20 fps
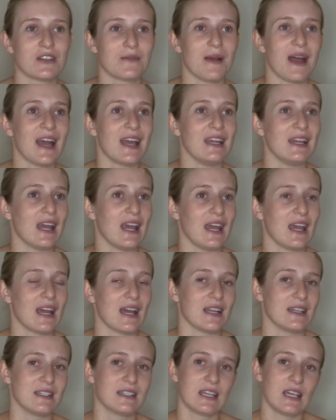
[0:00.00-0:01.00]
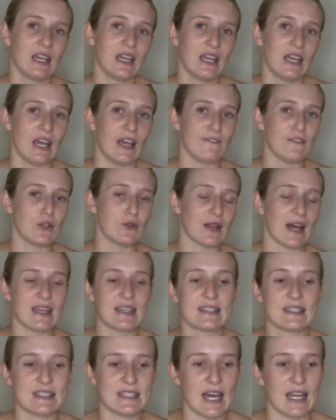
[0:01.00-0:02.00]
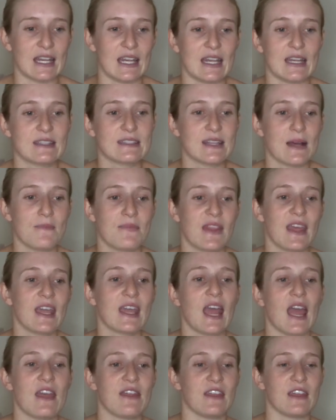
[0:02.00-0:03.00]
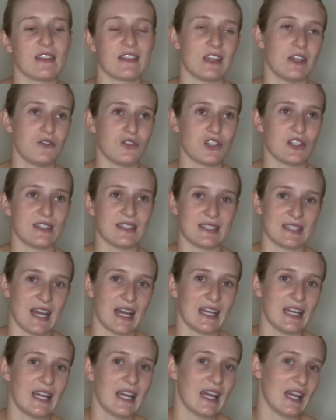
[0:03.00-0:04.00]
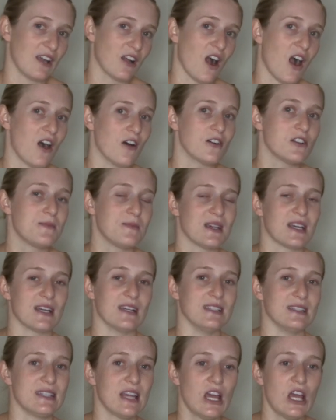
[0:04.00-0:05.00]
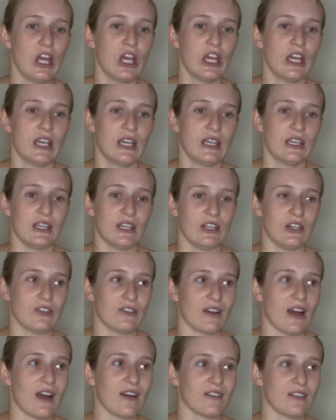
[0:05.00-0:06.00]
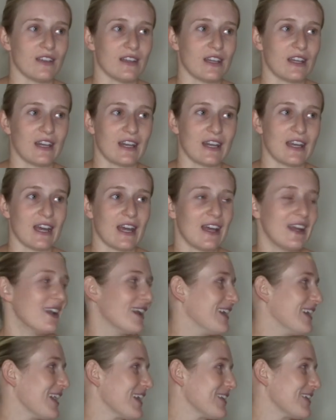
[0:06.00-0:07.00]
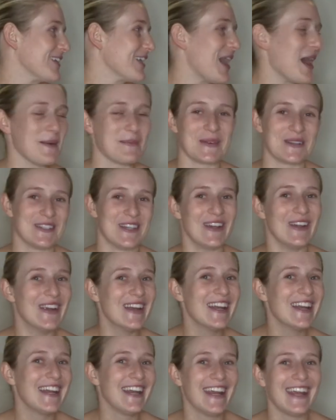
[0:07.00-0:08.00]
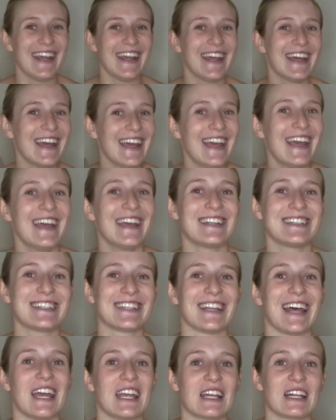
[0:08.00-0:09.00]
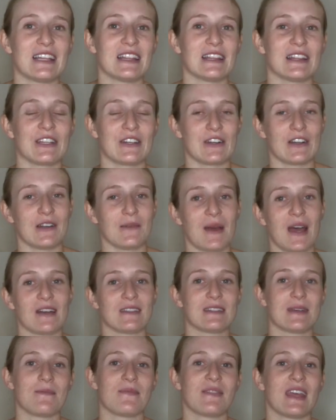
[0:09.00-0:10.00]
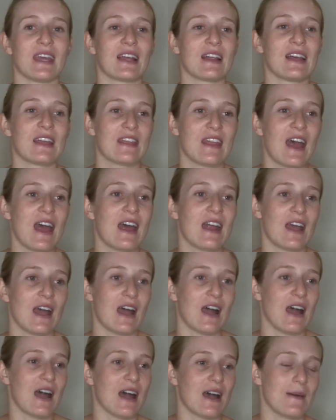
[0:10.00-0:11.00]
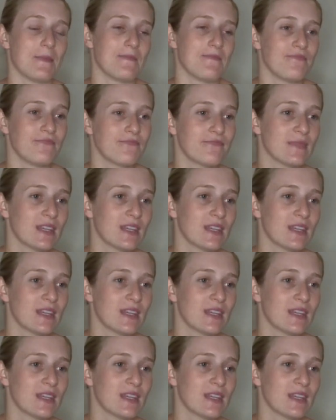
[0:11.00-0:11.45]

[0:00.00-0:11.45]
their mind. And if you like studying something, I think that you should study it in college, because you're not really gonna get another opportunity to like learn about something like that. I